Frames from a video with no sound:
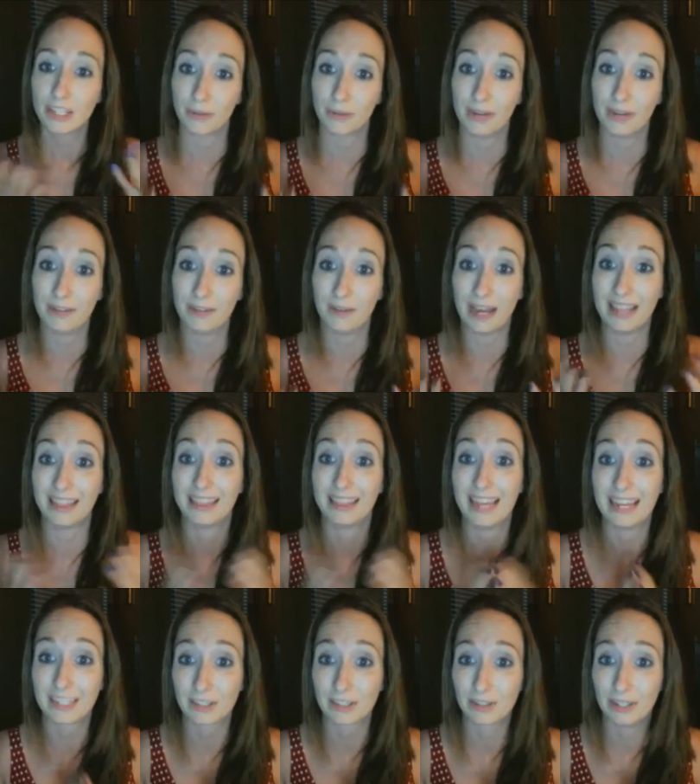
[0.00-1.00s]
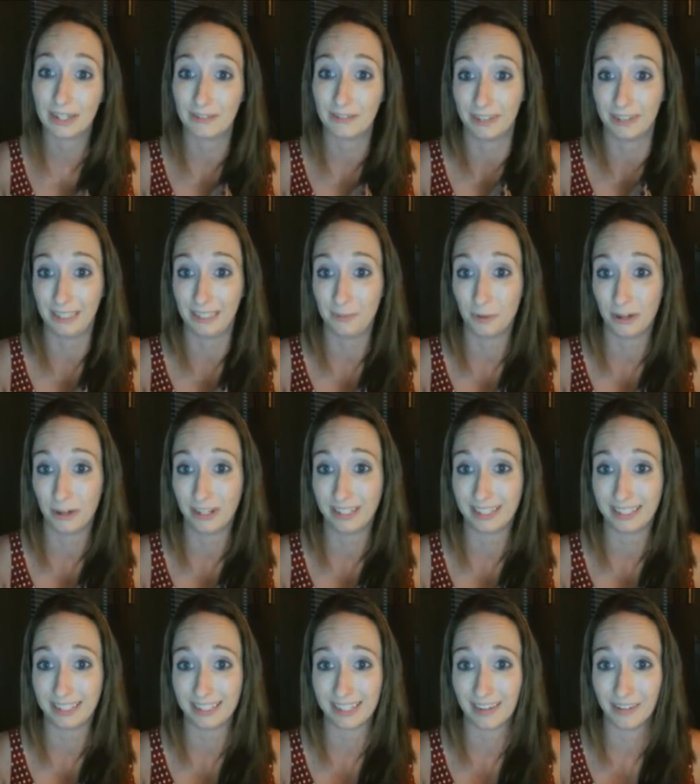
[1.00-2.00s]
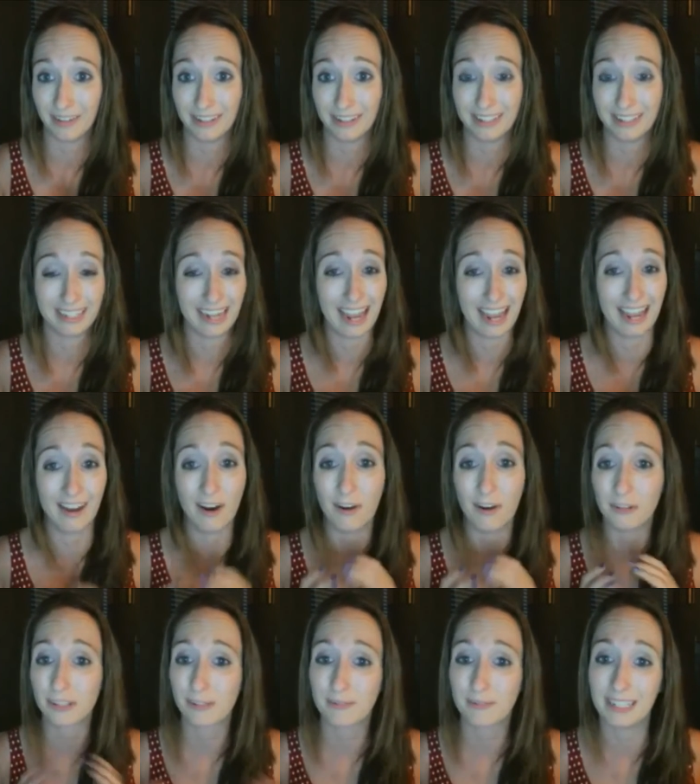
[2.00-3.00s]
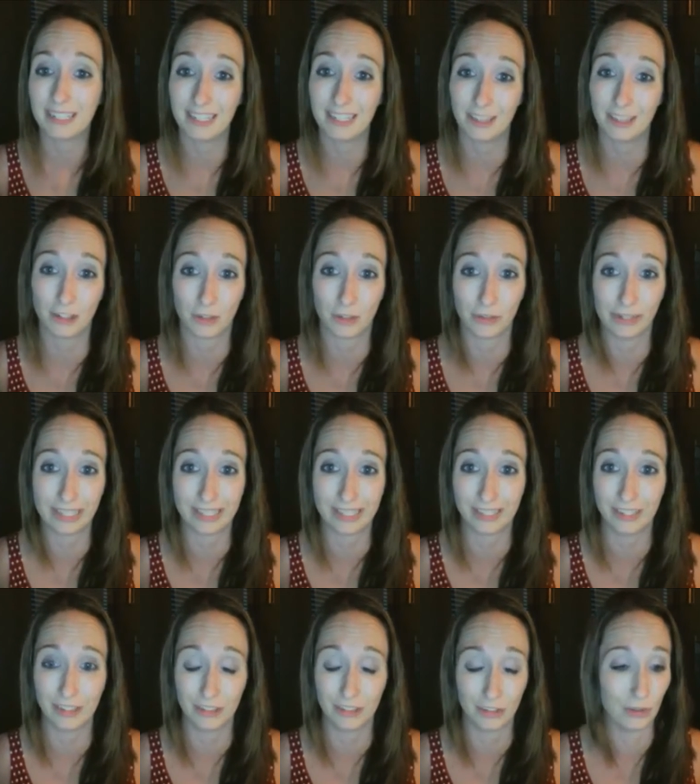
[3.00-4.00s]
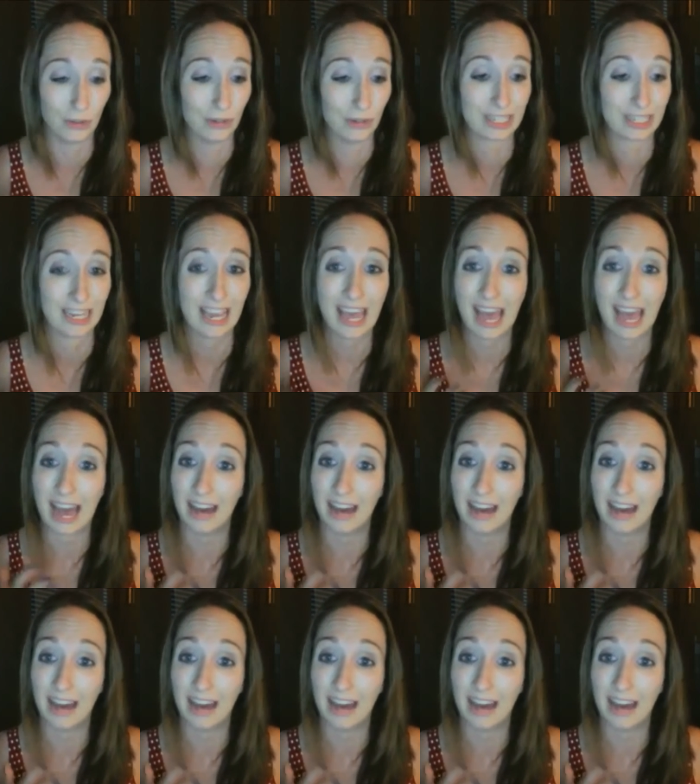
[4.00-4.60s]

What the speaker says: So anyway, that's all I really wanted to tell you today. Ultimately, the choice is yours.